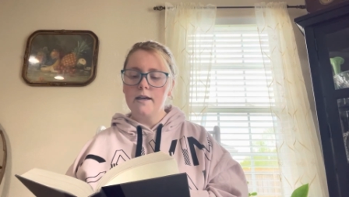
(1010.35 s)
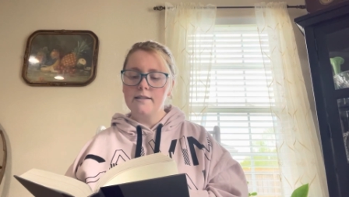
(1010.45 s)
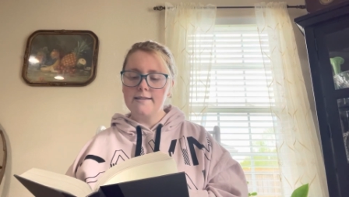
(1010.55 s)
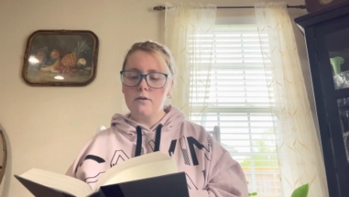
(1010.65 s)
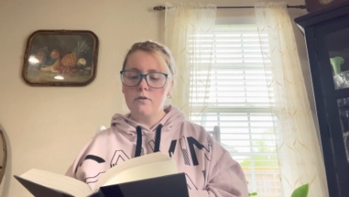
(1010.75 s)

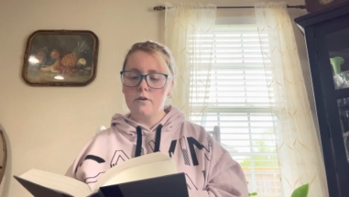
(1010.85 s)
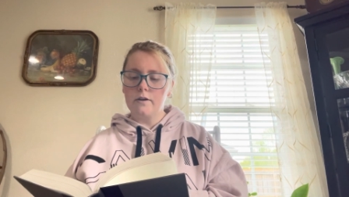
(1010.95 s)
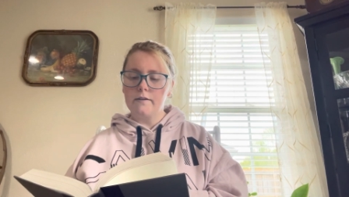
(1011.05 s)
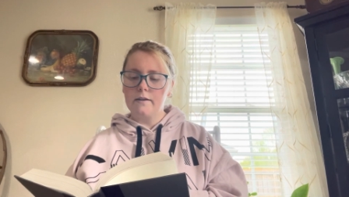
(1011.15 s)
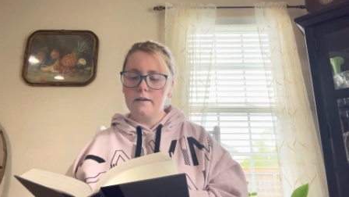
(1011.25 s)
tell her
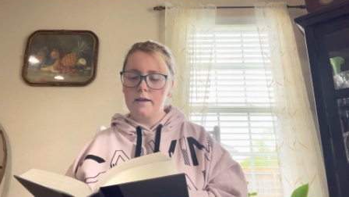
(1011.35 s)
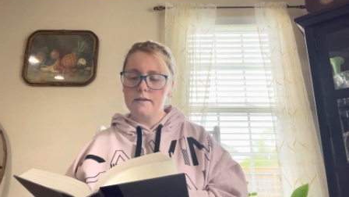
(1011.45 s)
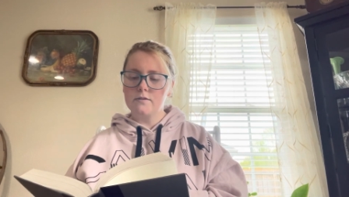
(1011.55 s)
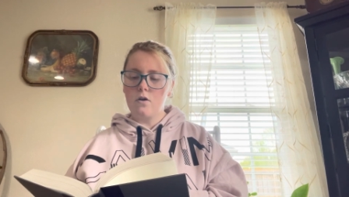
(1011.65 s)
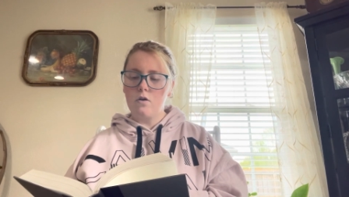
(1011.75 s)
in
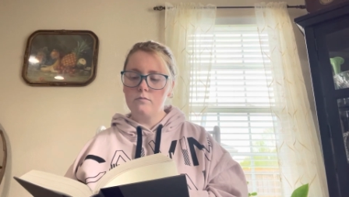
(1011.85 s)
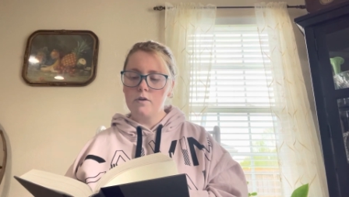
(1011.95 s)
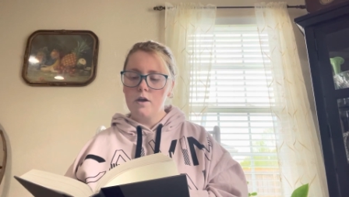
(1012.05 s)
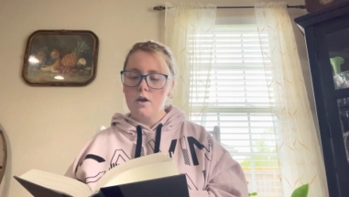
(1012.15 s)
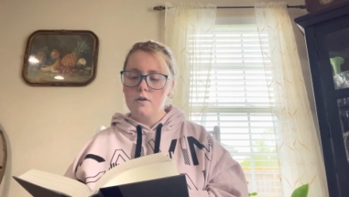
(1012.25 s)
his calm,
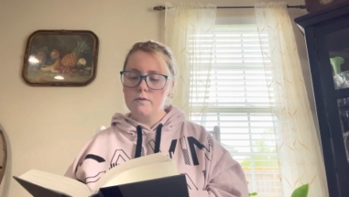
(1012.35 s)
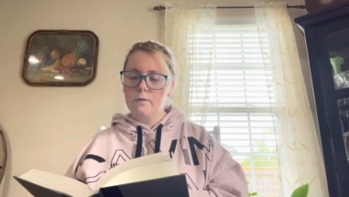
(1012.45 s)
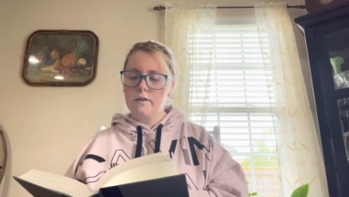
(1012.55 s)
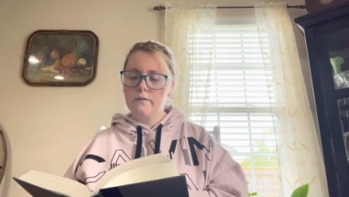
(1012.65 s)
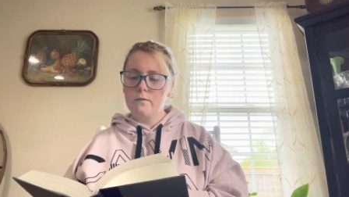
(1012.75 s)

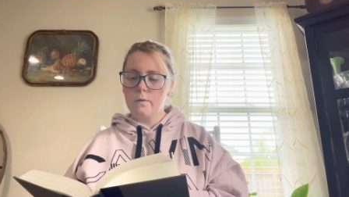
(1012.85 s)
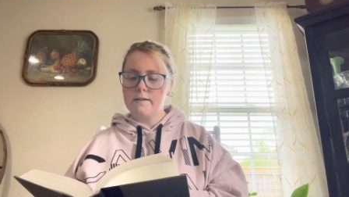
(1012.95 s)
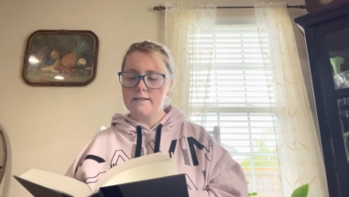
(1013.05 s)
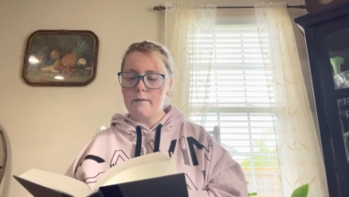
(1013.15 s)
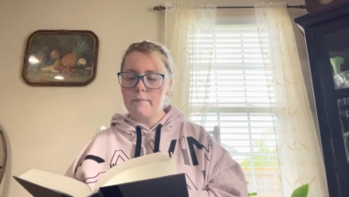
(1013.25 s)
soothing voice
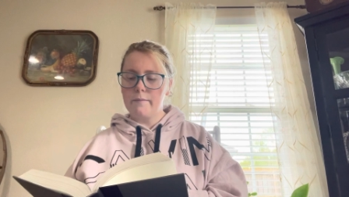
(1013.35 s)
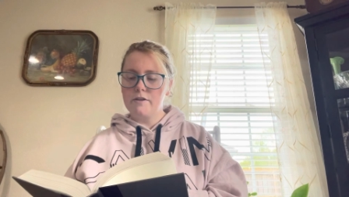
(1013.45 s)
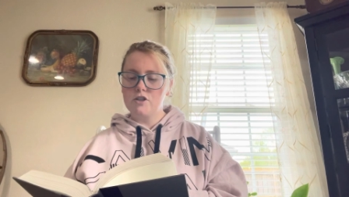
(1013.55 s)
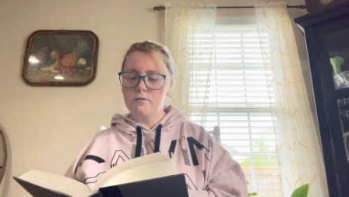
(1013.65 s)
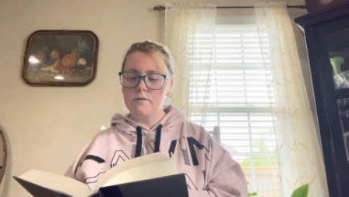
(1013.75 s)
that maybe
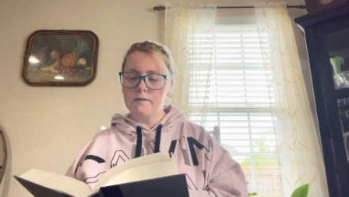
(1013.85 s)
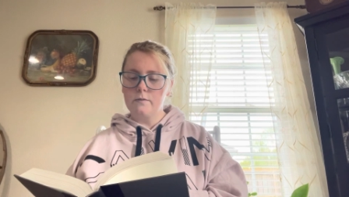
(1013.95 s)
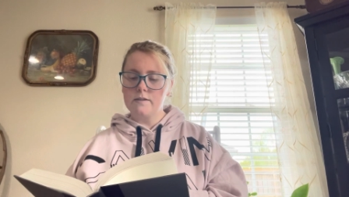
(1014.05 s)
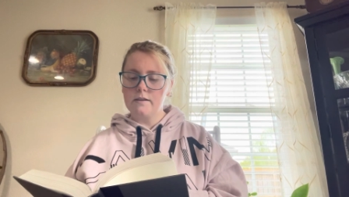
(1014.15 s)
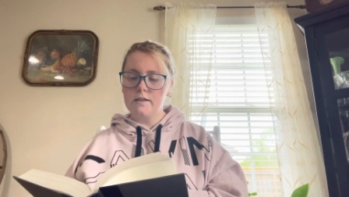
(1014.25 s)
she was
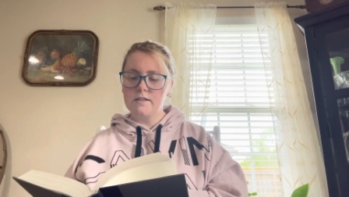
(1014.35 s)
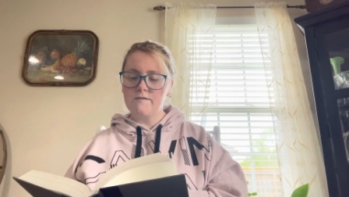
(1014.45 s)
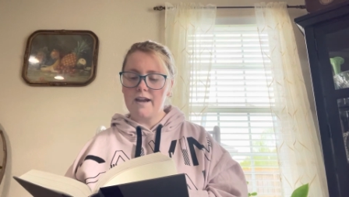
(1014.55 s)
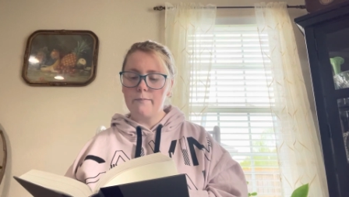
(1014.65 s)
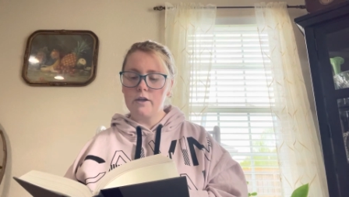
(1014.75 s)
losing this
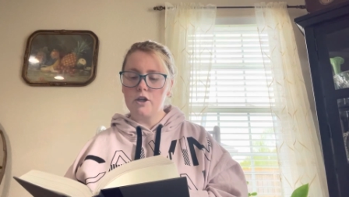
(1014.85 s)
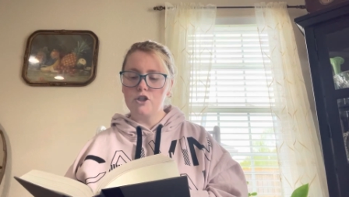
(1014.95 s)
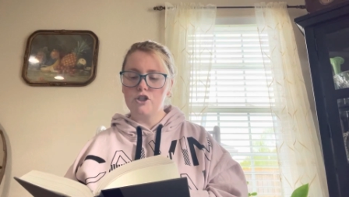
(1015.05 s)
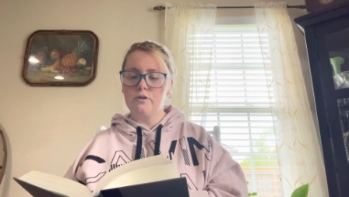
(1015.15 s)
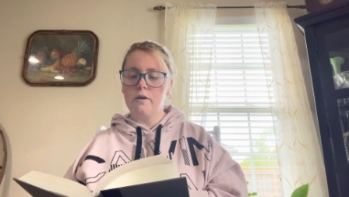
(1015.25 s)
fight because
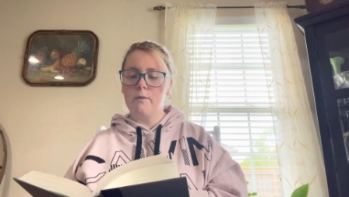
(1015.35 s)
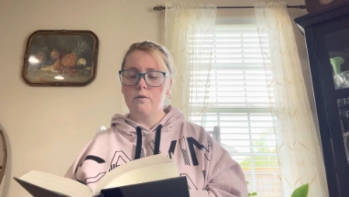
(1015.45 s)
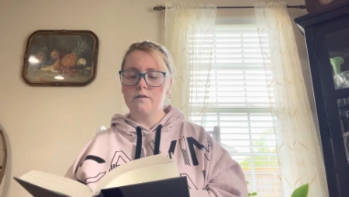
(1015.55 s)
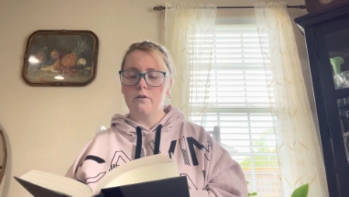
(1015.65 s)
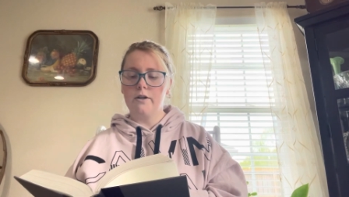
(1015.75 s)
she
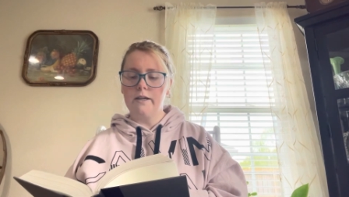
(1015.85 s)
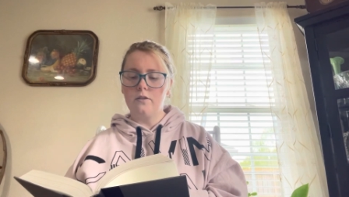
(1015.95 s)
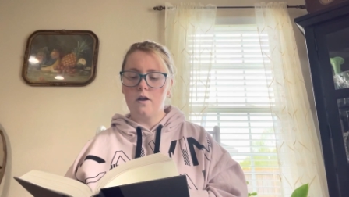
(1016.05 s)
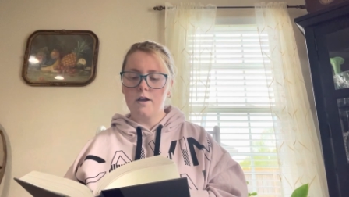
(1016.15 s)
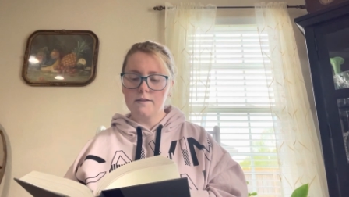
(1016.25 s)
was already
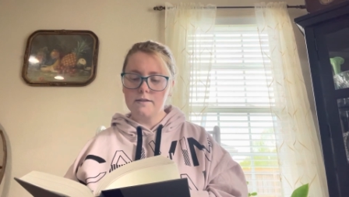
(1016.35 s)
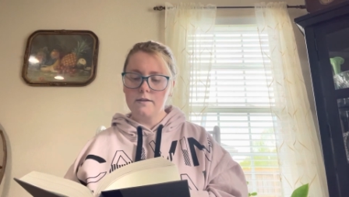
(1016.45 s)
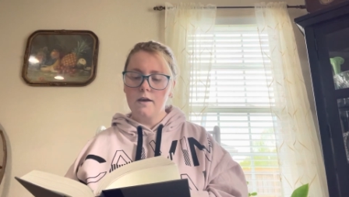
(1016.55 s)
lost.